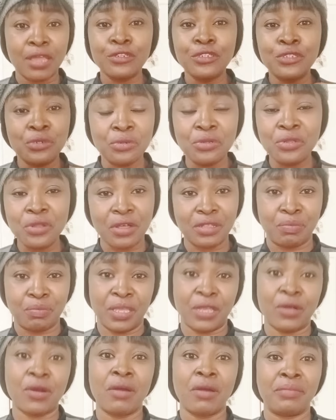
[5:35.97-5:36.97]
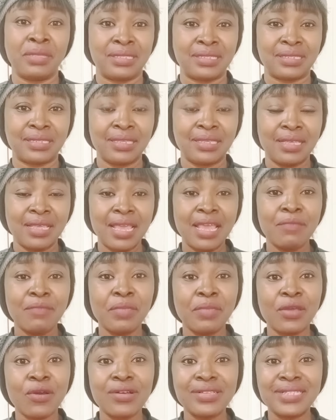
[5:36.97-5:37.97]
Do not become it
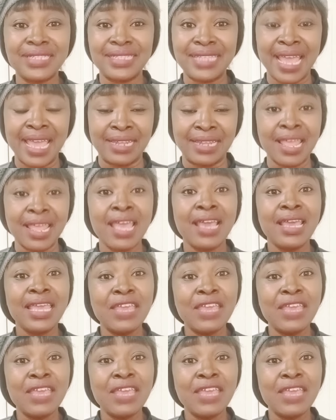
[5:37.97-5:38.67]
because then